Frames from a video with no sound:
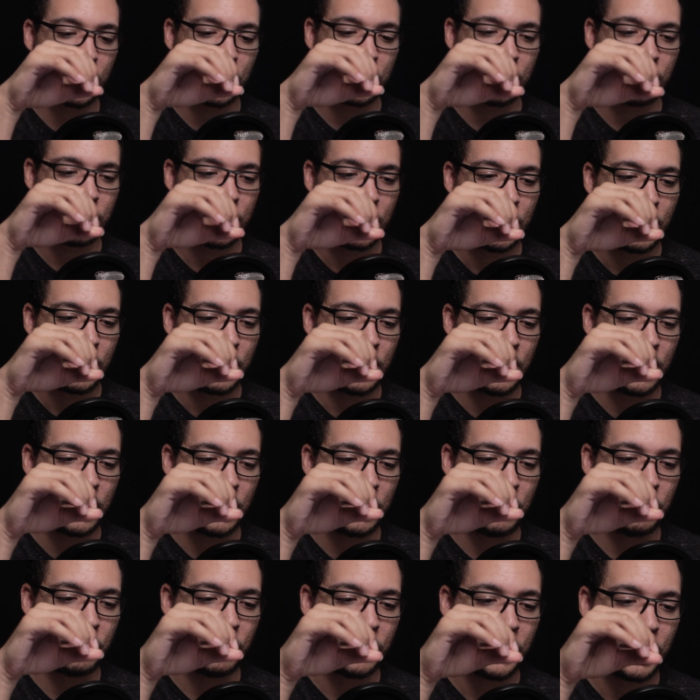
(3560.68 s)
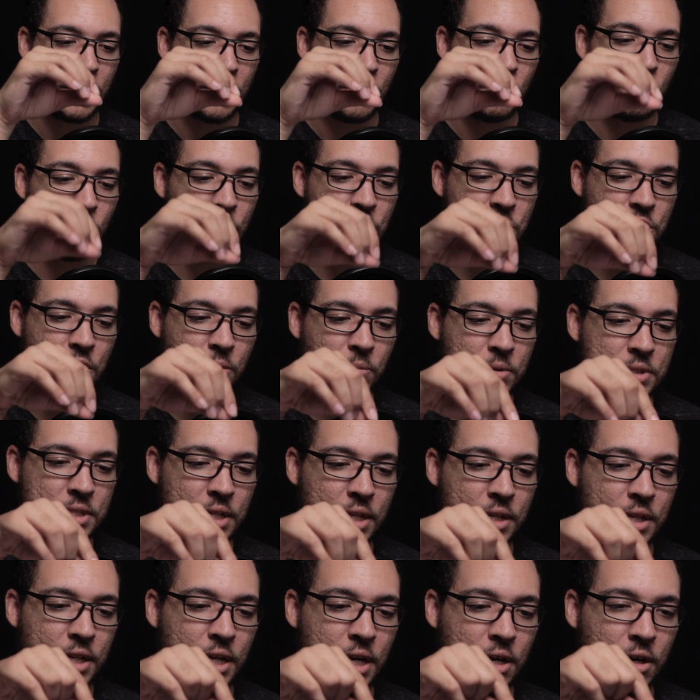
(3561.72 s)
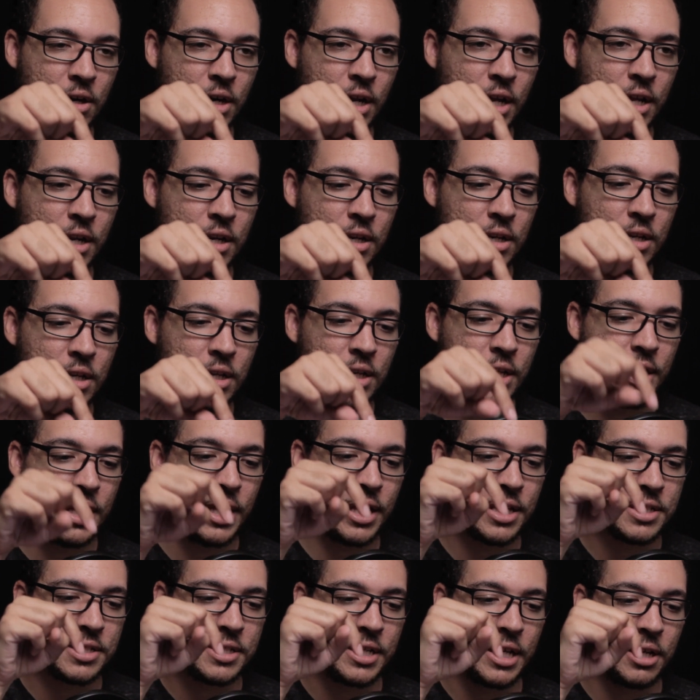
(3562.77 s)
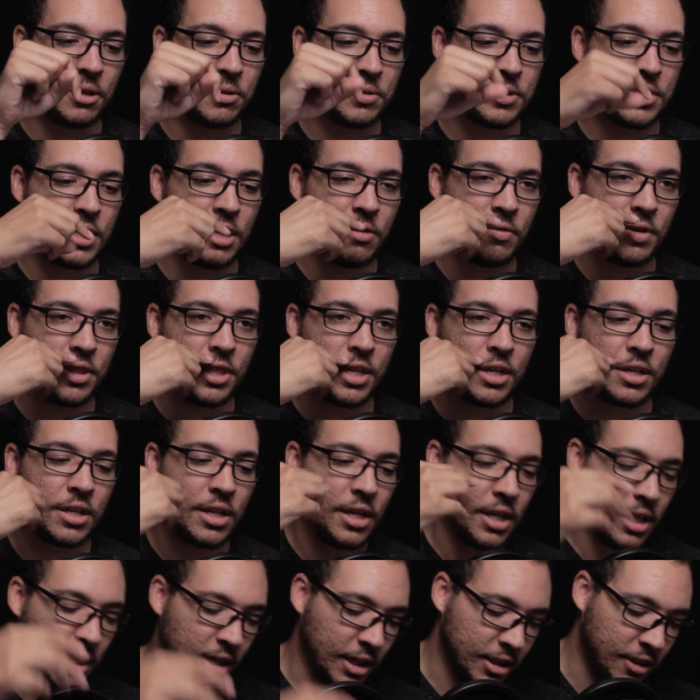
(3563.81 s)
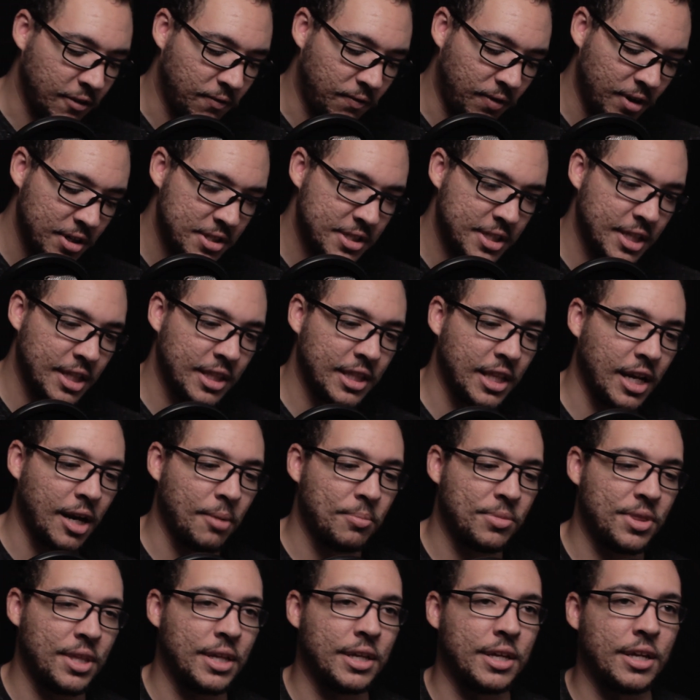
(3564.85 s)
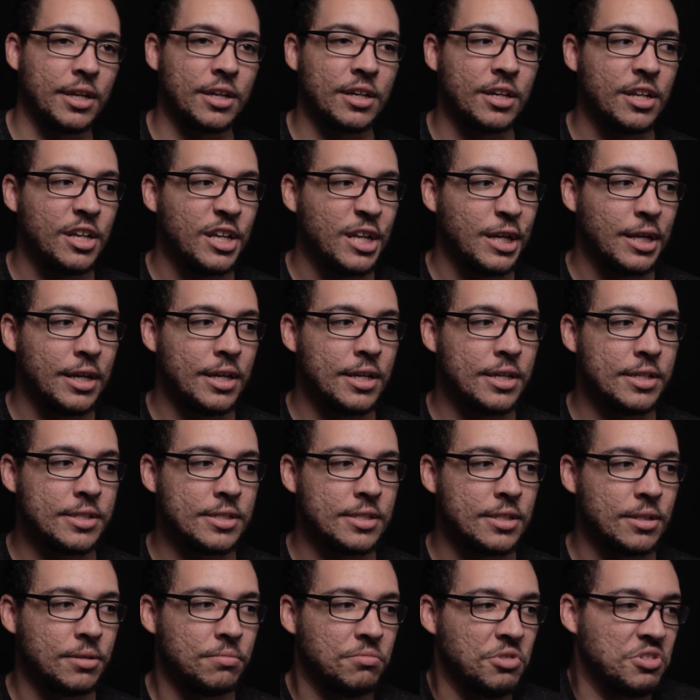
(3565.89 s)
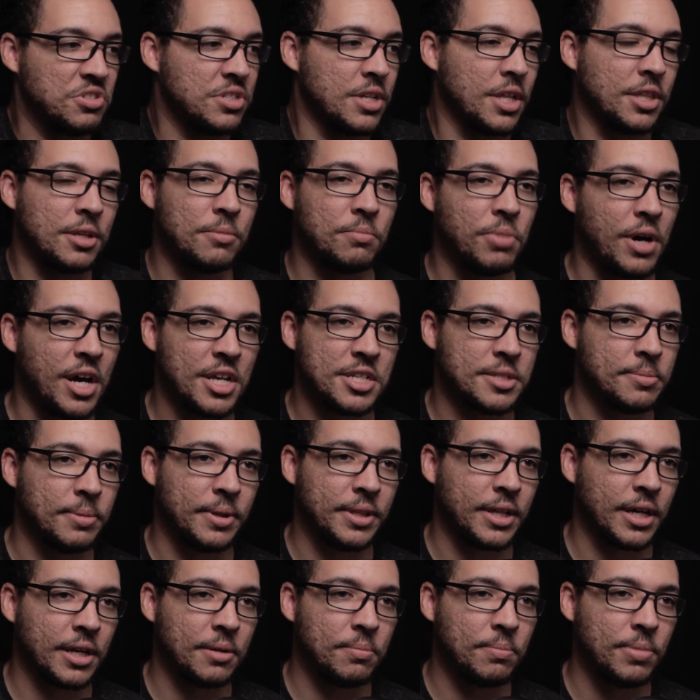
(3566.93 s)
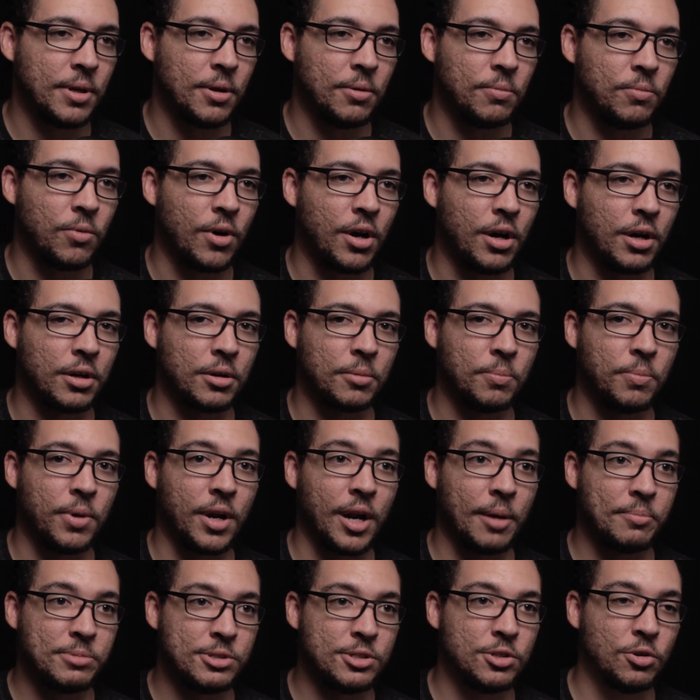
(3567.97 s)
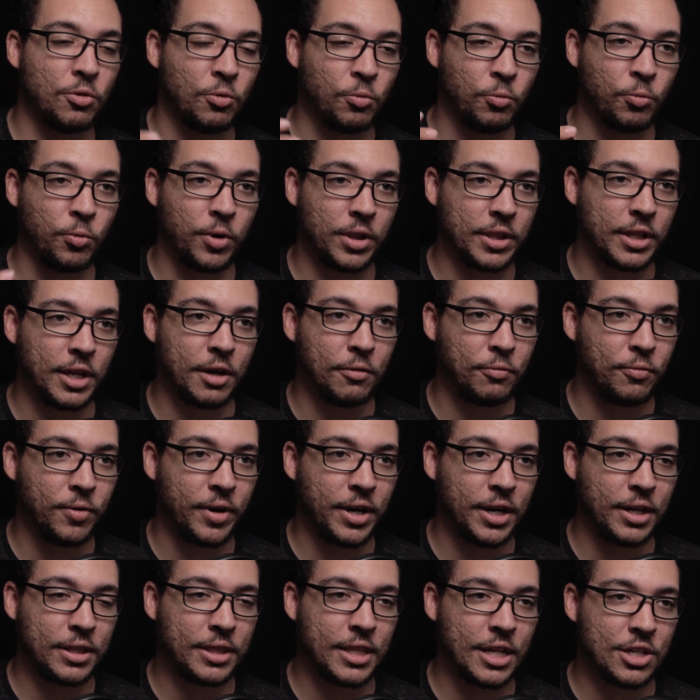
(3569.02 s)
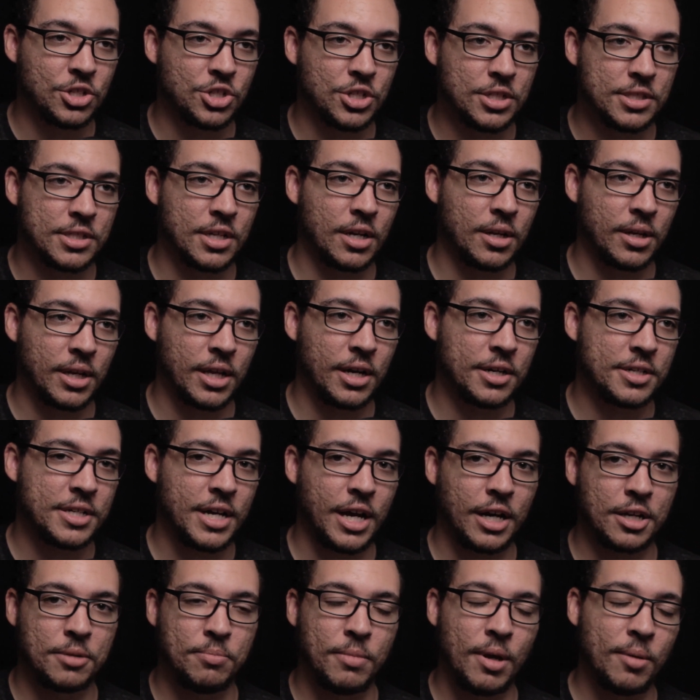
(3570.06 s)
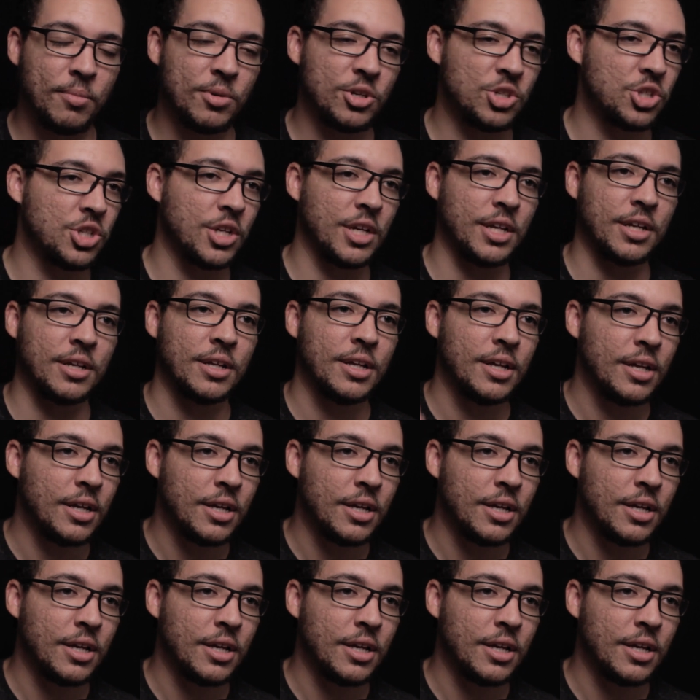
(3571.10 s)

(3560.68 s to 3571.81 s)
makeup. When she was in here and he has nails and everything, like, the first thing that I'm thinking is there's nothing possibly that could be wrong, but I'm still really afraid that she's gonna get attacked. Maybe she